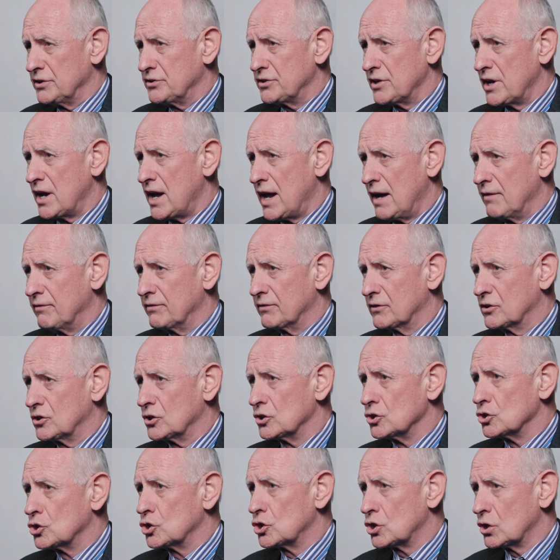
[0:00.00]
to have
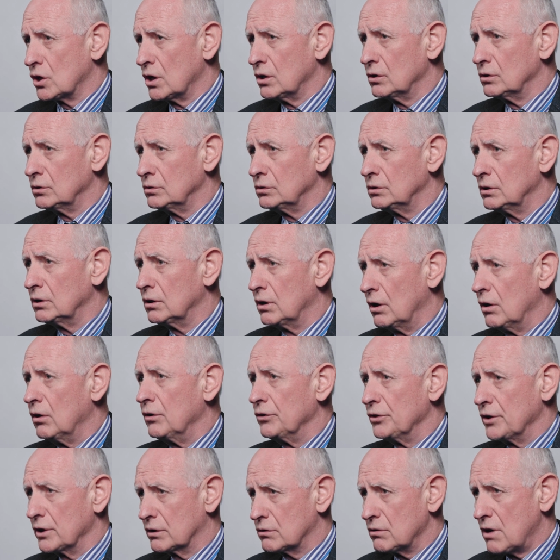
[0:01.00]
control
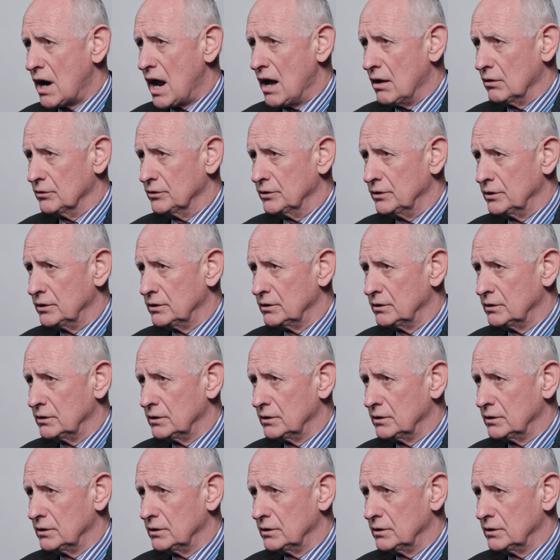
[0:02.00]
on the ground.